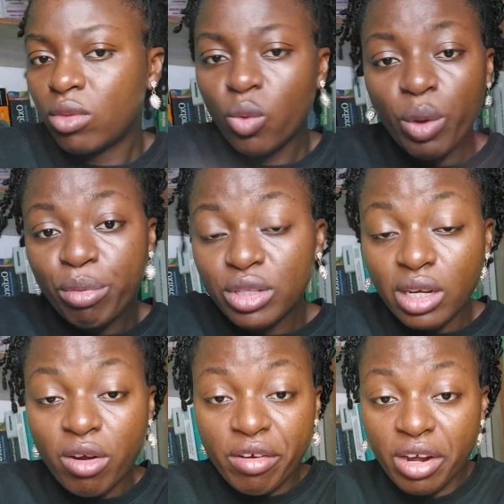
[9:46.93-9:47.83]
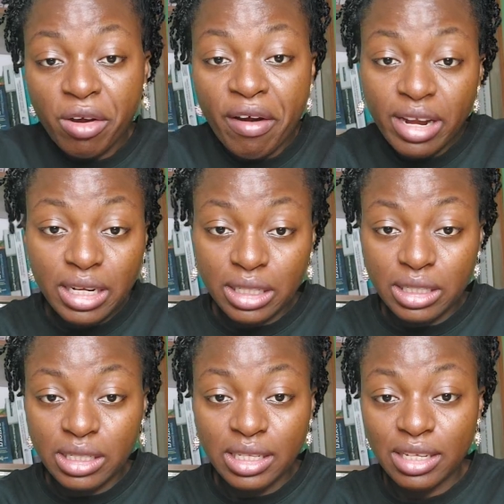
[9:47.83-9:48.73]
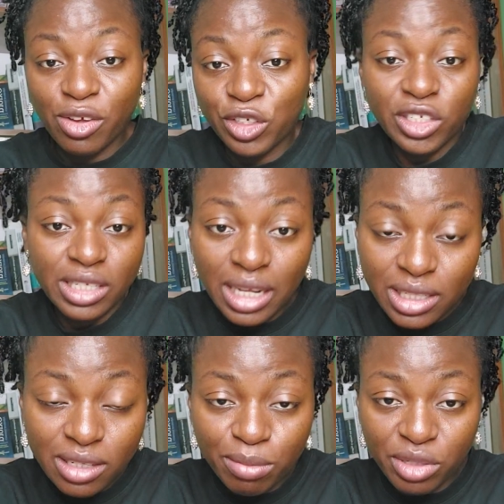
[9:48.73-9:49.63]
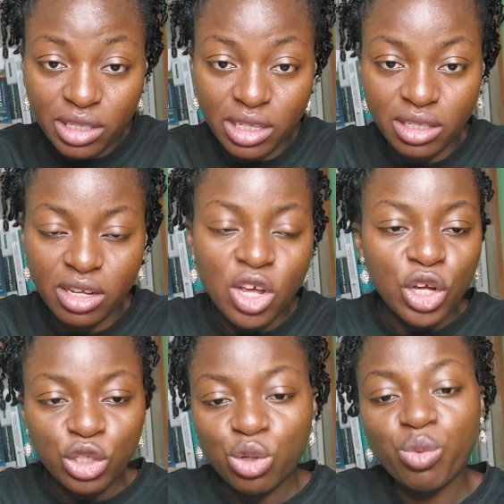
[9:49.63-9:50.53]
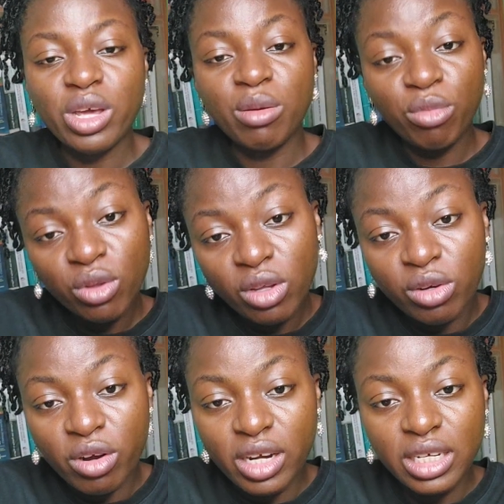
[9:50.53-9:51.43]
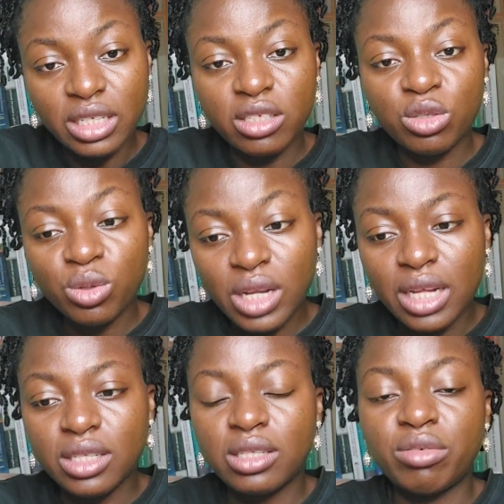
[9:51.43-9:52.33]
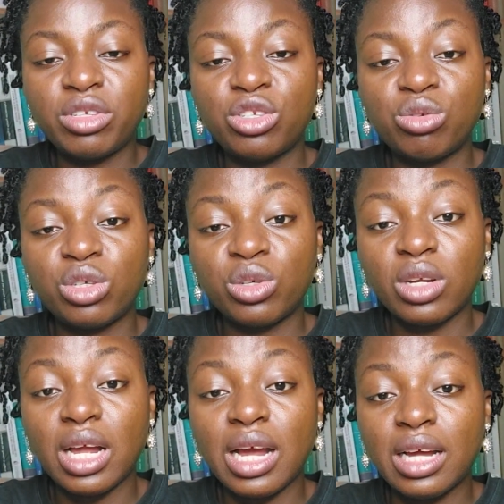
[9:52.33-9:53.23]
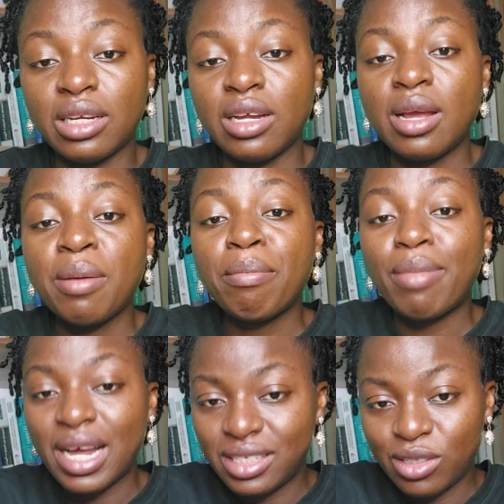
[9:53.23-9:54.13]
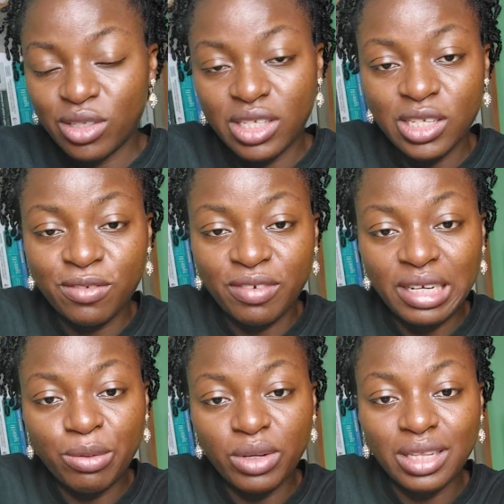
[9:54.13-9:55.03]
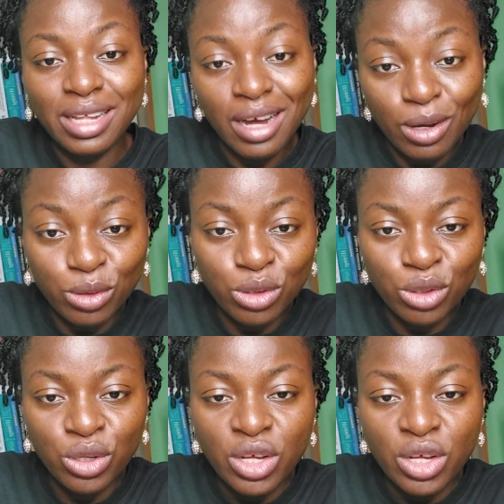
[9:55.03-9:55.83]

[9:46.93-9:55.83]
we put the current date. You're just starting the business. So we impute the current date so that the registration can pass successfully without